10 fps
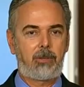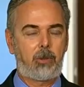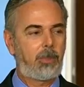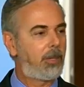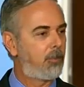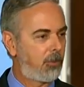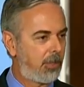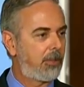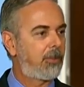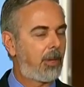has opened in
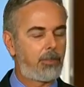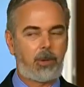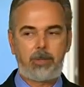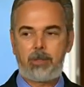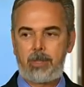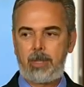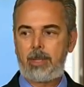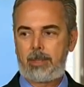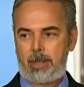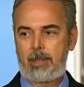Brazil to help
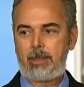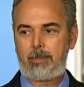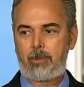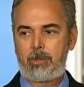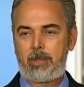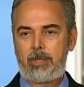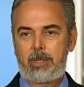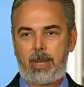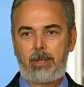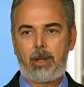processing, and Brazil has
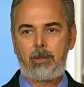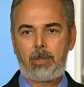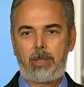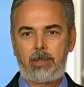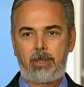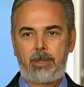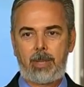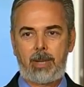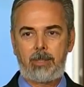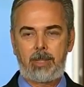10 consulates in the
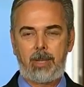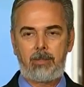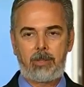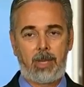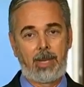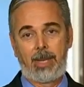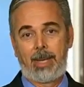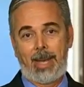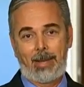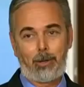United States.
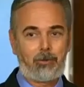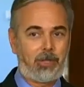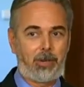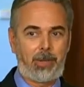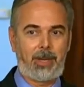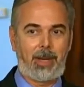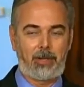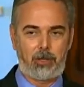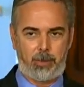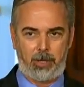And on Syria, I
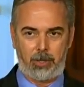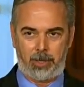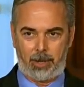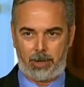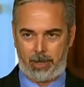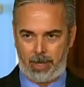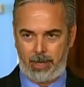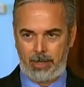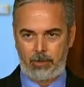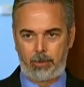just mentioned our
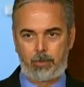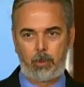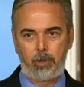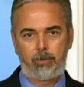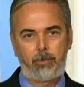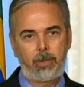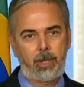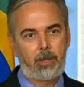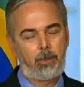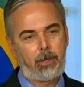support for
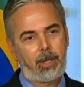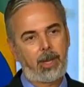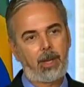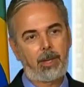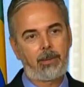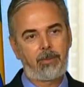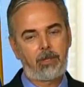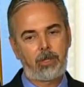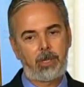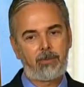the communique of the
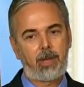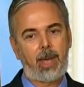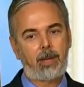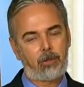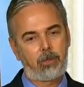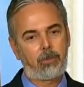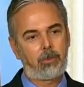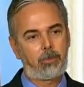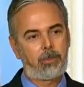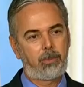Geneva Action
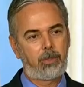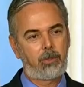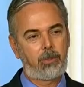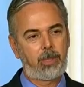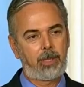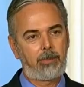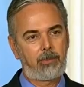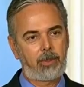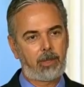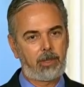Group, which we
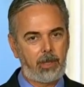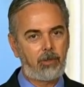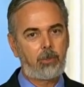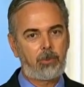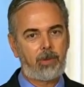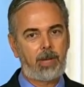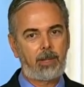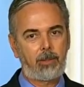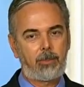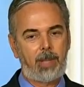believe continues to provide
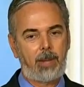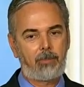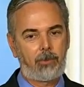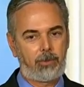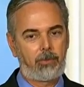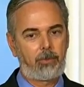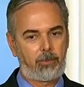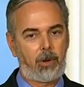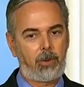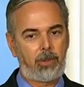a good platform for
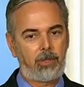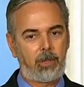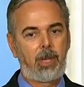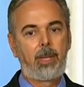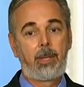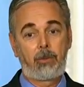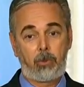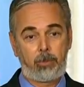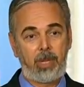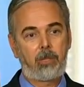progress
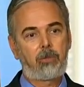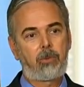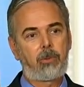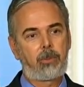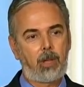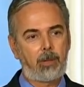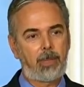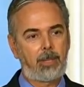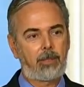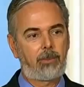through peaceful,
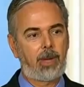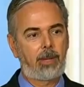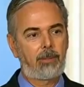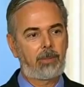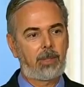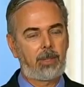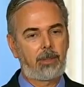non-militarized